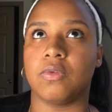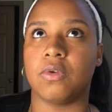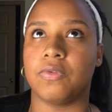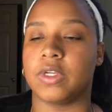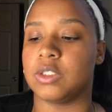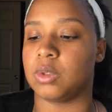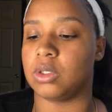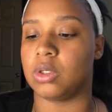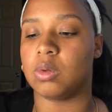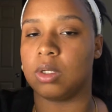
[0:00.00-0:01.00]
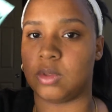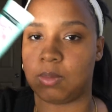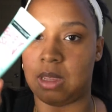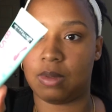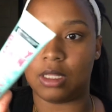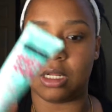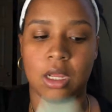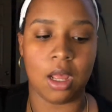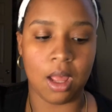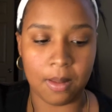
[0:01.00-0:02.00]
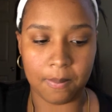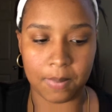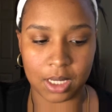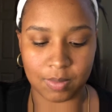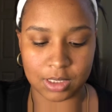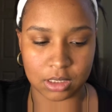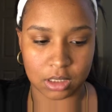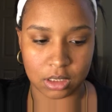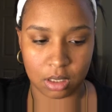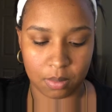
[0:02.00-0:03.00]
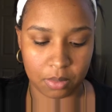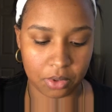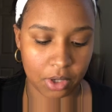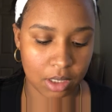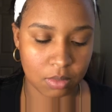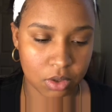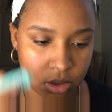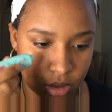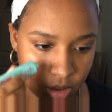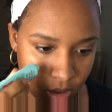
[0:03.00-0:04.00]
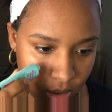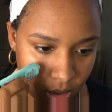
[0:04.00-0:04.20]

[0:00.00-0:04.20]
full face we're going to go in with the Maybelline Baby Skin Primer.